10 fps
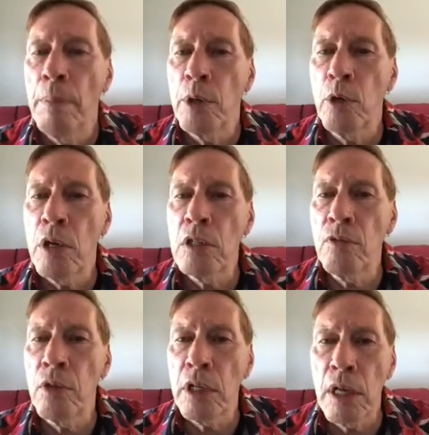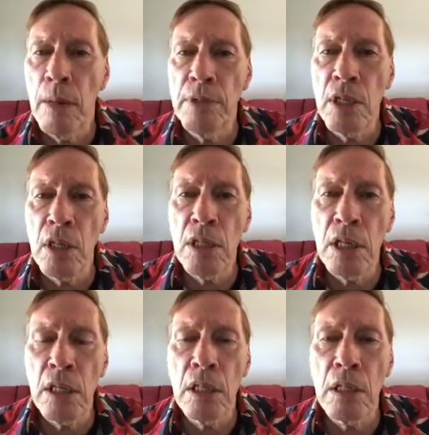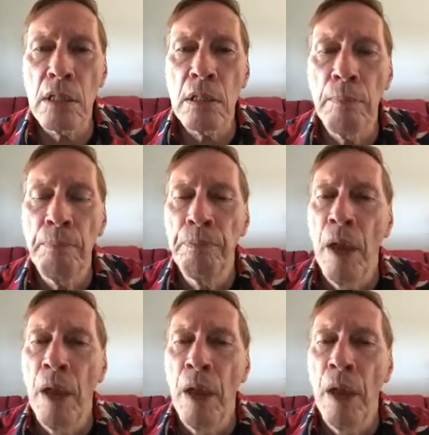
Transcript: I'm aggressive when it comes to sickness.